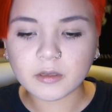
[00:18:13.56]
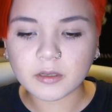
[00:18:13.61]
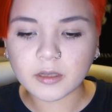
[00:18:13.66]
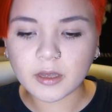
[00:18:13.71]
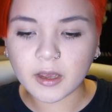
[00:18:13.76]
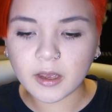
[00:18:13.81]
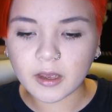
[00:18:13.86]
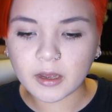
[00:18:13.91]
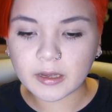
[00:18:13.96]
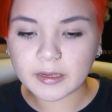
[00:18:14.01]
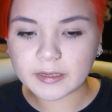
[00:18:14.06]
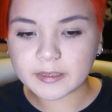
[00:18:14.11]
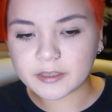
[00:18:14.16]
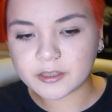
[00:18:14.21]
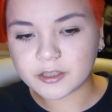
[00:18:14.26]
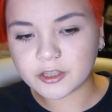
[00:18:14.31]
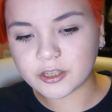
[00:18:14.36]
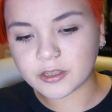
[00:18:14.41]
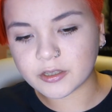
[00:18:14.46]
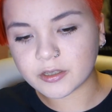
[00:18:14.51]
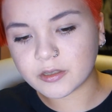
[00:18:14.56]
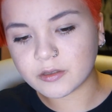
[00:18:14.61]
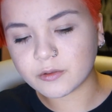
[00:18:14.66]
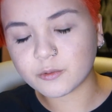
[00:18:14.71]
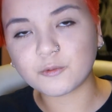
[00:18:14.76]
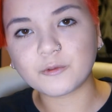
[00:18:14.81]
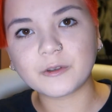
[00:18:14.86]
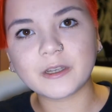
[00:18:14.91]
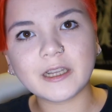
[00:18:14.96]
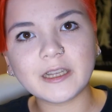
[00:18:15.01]
yeah, it's just
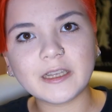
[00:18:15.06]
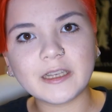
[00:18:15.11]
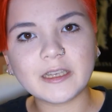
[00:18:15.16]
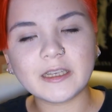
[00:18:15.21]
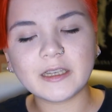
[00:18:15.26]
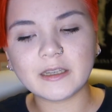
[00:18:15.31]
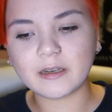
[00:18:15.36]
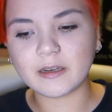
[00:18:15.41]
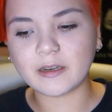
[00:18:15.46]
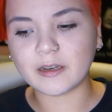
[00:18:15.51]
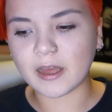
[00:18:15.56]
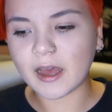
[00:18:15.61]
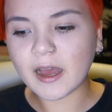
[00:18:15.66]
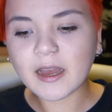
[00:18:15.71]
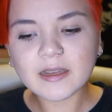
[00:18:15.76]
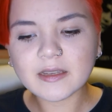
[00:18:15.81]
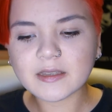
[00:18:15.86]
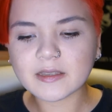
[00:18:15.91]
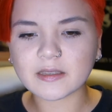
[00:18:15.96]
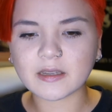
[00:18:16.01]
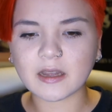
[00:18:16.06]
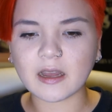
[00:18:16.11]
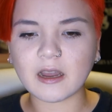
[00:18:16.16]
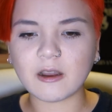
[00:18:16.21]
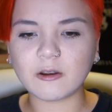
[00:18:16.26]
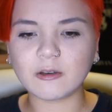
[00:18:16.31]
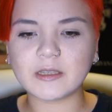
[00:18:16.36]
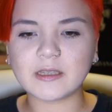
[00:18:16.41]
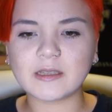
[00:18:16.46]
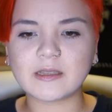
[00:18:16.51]
really nice
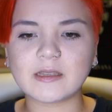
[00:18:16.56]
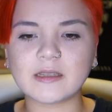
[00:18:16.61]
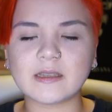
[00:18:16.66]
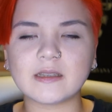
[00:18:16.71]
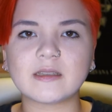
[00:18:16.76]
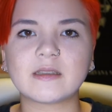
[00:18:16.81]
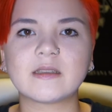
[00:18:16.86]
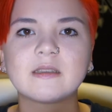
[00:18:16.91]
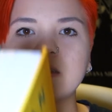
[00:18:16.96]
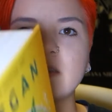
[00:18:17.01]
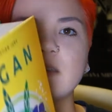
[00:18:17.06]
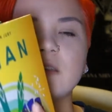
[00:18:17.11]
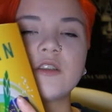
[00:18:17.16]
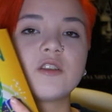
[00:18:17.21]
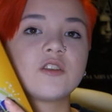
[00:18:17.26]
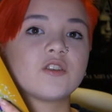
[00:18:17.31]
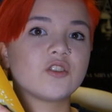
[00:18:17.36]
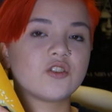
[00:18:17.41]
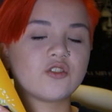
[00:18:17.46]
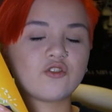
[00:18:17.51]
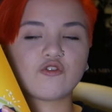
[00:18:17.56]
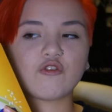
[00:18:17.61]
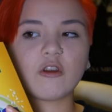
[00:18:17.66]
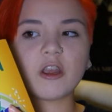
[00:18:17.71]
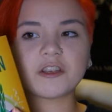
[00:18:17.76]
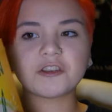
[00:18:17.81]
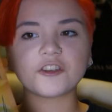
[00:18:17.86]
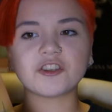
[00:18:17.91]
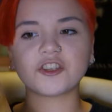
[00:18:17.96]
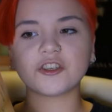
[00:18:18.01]
how this is
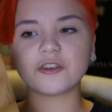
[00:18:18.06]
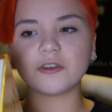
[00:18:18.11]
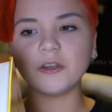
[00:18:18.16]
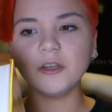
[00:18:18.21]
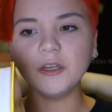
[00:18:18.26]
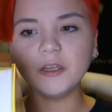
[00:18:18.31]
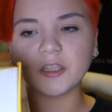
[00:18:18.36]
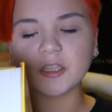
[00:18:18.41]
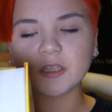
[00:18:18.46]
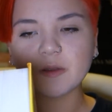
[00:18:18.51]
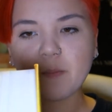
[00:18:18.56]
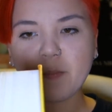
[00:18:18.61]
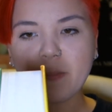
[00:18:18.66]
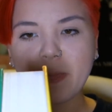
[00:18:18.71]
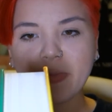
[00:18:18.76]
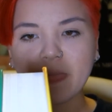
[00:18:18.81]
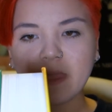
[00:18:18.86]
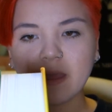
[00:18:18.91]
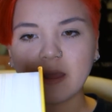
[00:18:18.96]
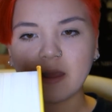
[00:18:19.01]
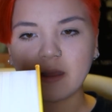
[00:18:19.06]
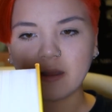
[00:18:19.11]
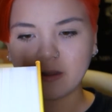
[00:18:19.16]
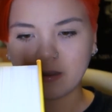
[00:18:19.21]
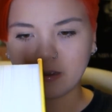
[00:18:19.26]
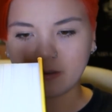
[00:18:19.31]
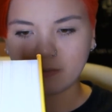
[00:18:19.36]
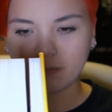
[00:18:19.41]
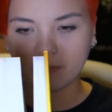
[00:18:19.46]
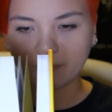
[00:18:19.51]
structured.
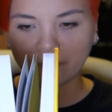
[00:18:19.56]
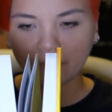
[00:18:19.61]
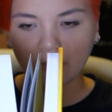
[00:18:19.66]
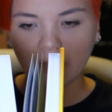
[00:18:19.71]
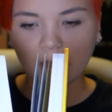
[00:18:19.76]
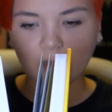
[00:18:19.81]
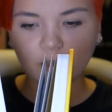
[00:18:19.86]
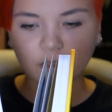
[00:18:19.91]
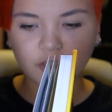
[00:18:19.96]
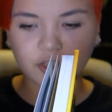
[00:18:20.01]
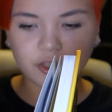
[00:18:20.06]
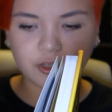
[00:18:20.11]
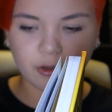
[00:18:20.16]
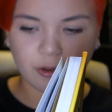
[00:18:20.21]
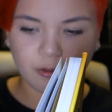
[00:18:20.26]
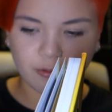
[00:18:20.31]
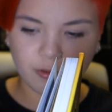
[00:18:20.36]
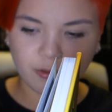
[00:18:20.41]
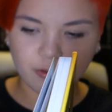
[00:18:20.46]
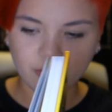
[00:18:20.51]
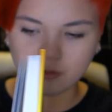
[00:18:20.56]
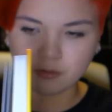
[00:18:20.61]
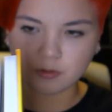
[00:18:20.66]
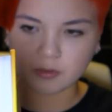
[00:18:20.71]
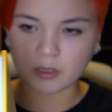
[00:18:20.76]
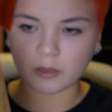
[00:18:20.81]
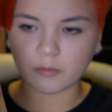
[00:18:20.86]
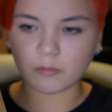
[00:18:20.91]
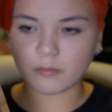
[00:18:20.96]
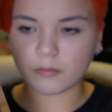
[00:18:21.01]
I'll show you
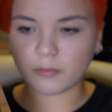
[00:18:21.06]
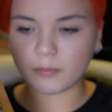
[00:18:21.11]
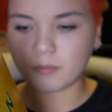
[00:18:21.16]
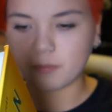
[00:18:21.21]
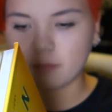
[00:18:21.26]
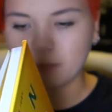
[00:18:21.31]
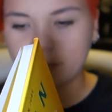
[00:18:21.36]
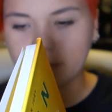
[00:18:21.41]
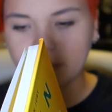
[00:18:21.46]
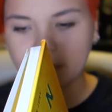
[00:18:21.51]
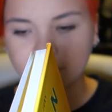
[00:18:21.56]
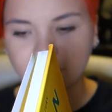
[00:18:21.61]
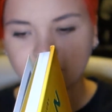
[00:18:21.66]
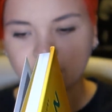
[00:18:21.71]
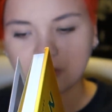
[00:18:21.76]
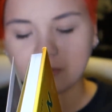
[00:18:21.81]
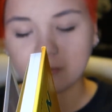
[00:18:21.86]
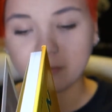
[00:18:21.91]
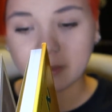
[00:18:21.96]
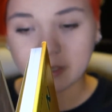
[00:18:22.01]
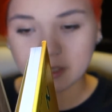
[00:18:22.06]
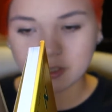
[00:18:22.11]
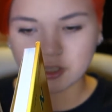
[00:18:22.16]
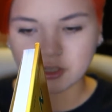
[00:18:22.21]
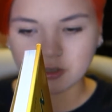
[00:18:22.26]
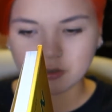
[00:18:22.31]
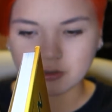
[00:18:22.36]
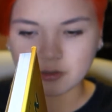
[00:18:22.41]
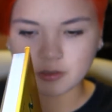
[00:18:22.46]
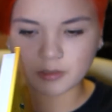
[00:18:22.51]
some
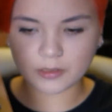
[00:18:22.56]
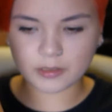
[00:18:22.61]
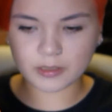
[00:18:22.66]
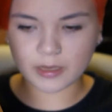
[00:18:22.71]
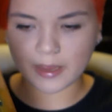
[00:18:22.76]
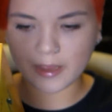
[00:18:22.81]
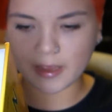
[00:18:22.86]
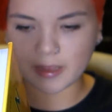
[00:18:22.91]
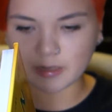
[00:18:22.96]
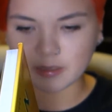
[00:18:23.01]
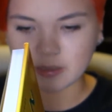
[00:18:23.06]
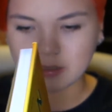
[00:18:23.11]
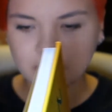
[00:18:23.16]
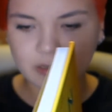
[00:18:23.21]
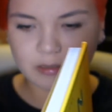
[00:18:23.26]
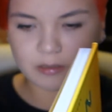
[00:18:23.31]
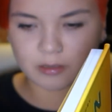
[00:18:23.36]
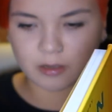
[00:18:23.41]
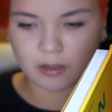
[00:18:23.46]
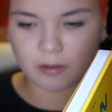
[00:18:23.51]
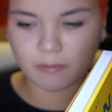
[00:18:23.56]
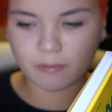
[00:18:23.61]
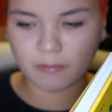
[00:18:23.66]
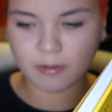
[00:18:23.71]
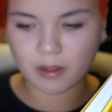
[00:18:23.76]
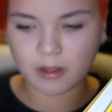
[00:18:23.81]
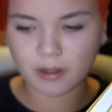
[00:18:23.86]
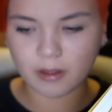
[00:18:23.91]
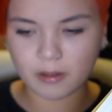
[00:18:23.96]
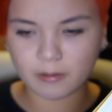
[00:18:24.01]
pictures and some
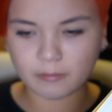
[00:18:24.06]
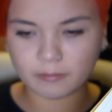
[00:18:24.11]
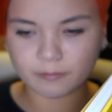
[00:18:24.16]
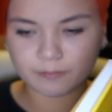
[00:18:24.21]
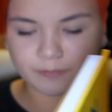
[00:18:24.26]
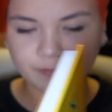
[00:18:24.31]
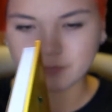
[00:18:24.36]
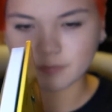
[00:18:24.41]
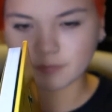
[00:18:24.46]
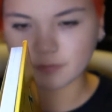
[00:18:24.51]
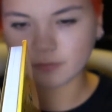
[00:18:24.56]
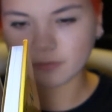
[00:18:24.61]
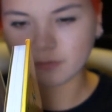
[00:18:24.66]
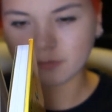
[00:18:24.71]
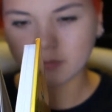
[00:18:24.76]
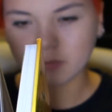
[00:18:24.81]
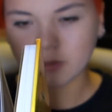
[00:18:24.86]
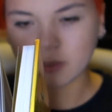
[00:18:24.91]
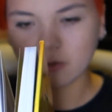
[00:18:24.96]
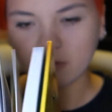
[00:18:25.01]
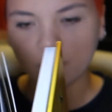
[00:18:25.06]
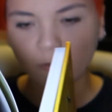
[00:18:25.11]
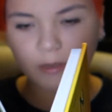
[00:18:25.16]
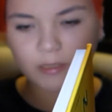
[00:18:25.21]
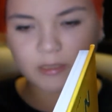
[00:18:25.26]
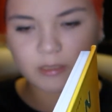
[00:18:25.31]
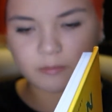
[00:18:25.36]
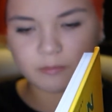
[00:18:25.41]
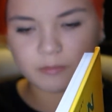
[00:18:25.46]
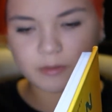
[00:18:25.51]

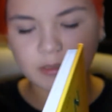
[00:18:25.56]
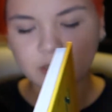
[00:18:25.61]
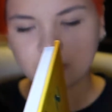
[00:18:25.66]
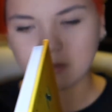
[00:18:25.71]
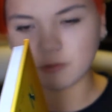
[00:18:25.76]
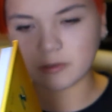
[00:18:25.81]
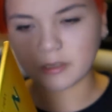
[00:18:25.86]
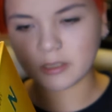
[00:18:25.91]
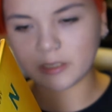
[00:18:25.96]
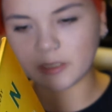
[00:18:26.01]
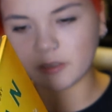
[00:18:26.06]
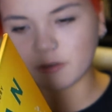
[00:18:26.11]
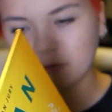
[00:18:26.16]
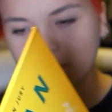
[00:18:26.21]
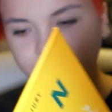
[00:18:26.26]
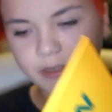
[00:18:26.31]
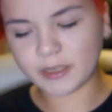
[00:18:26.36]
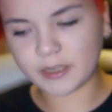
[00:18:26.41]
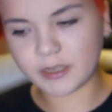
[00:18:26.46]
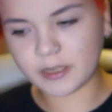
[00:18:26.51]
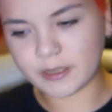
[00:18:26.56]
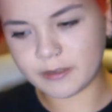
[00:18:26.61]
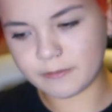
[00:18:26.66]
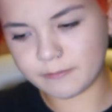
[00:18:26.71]
recipes really quick.